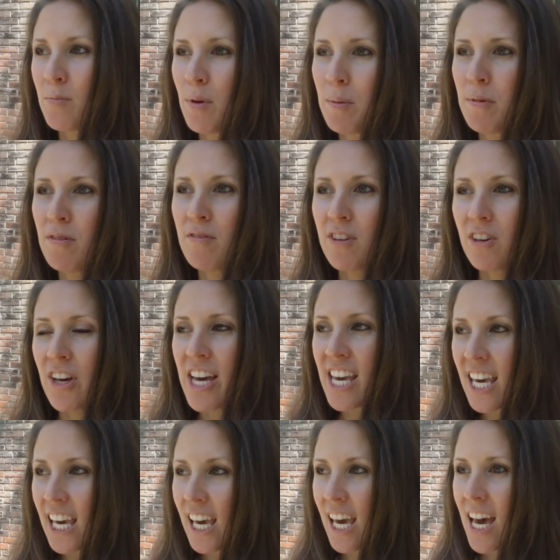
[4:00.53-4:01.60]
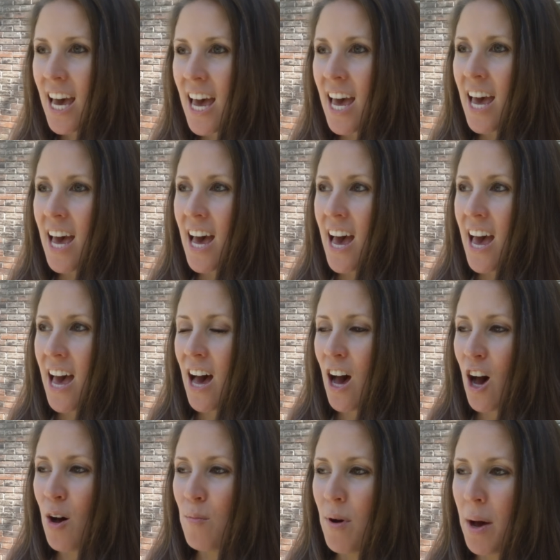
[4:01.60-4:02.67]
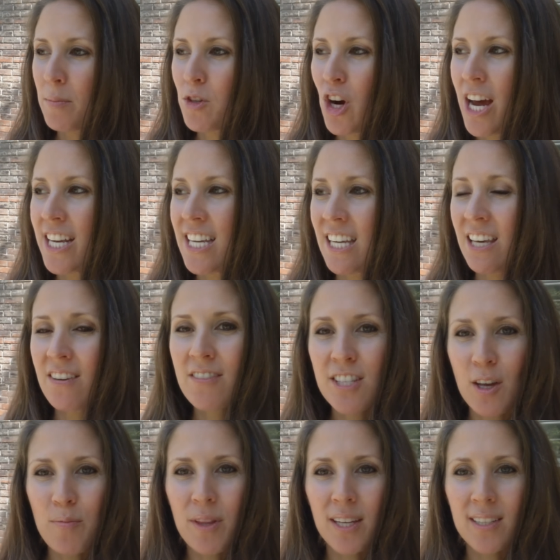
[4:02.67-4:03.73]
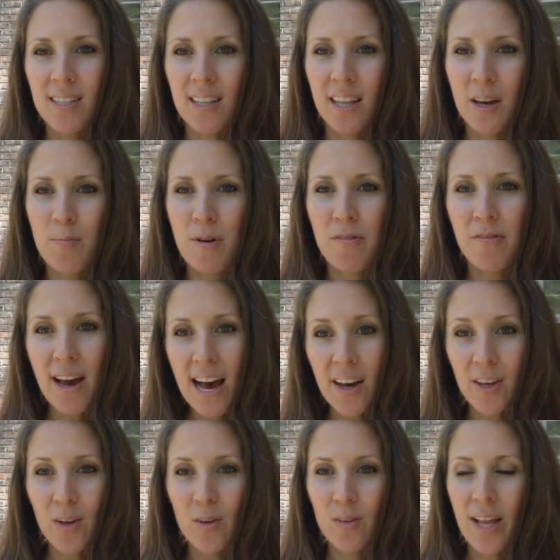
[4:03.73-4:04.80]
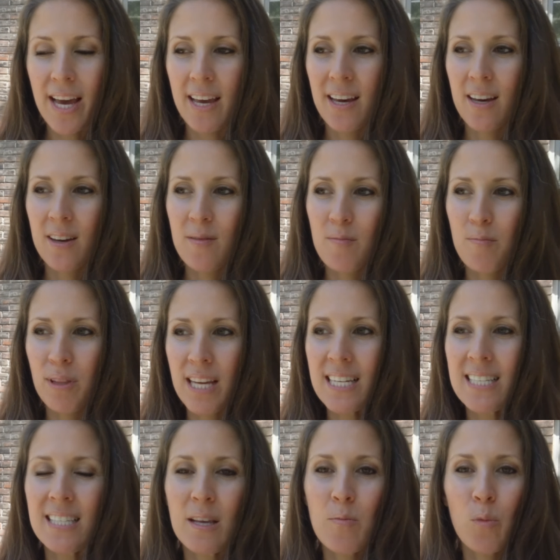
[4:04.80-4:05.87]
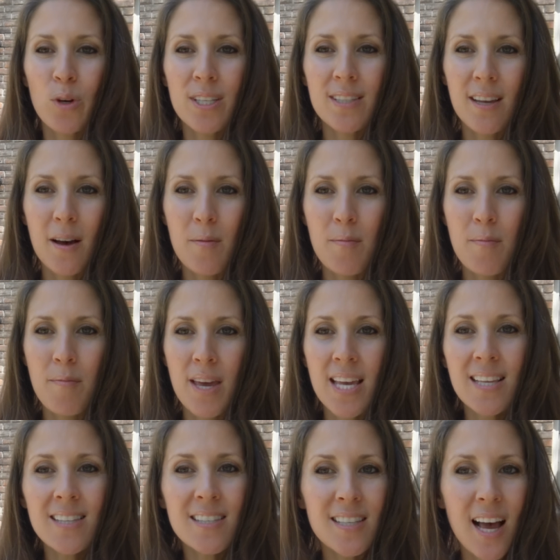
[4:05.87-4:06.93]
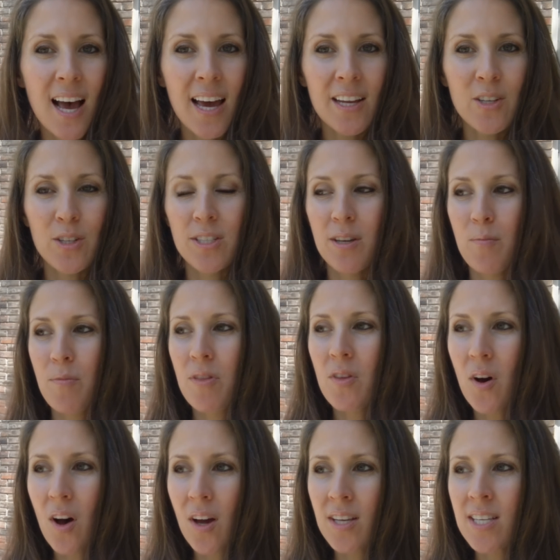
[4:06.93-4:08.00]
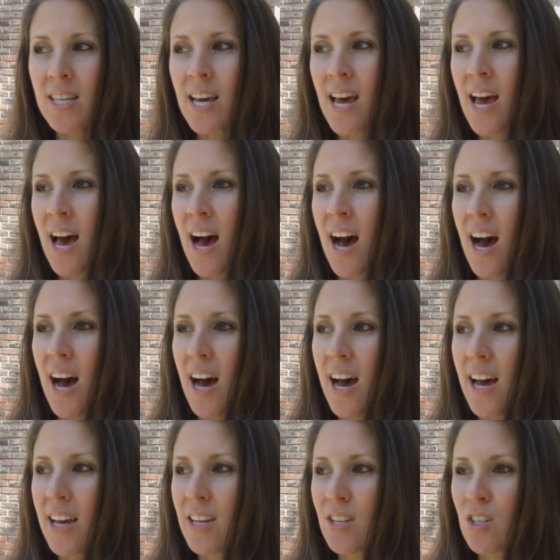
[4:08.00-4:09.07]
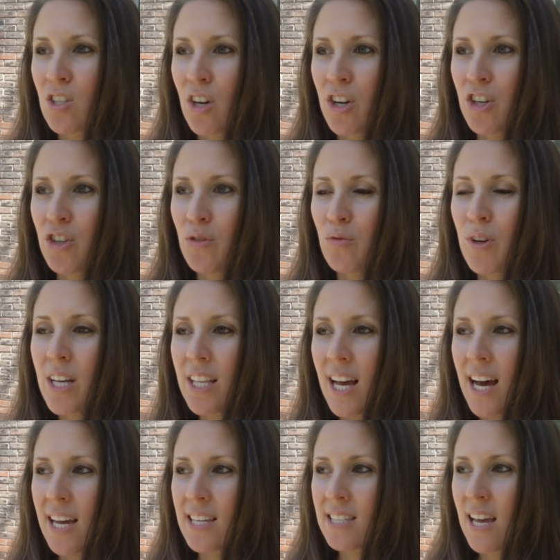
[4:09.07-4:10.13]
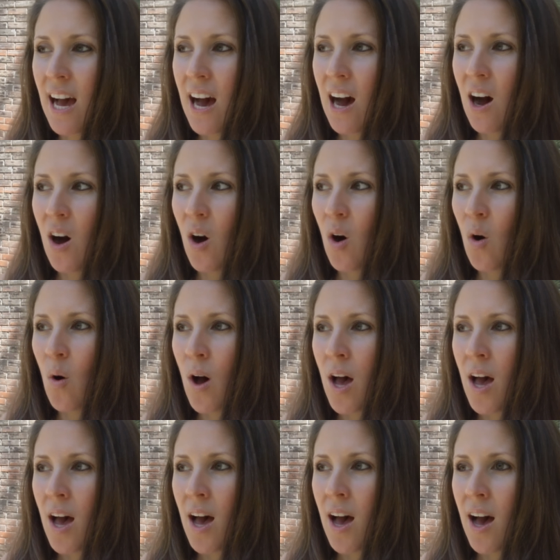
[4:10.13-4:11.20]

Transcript: that made me feel icky, I'm trying to give something to them of value, like bless them with some insight or some thought, I started to realize how